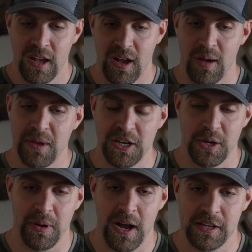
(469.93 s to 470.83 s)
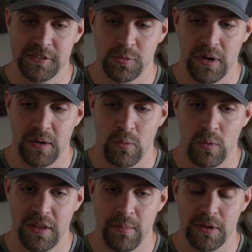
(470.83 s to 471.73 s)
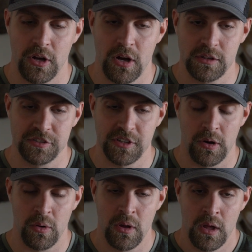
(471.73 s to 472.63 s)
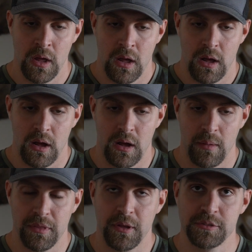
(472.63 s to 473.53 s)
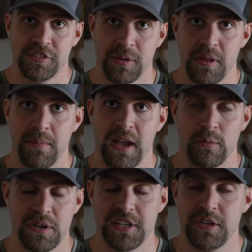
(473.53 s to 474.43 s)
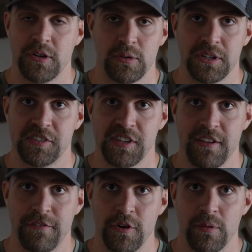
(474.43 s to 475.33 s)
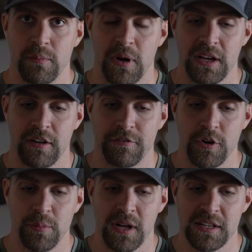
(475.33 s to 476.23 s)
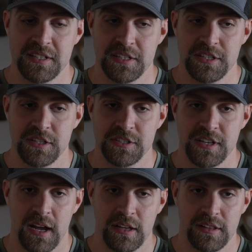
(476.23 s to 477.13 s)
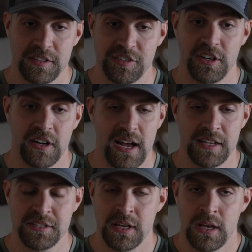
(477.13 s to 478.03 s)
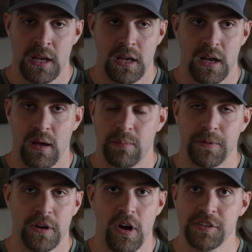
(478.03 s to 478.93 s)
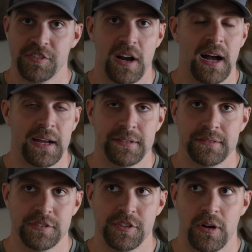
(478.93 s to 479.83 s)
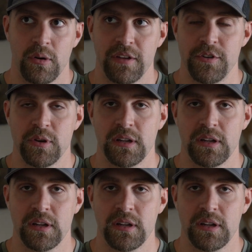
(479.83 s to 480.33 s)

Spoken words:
in your pockets where they belong. So those are some of the main ways that you can really save money on food plots this year, guys. Costs are high. So if you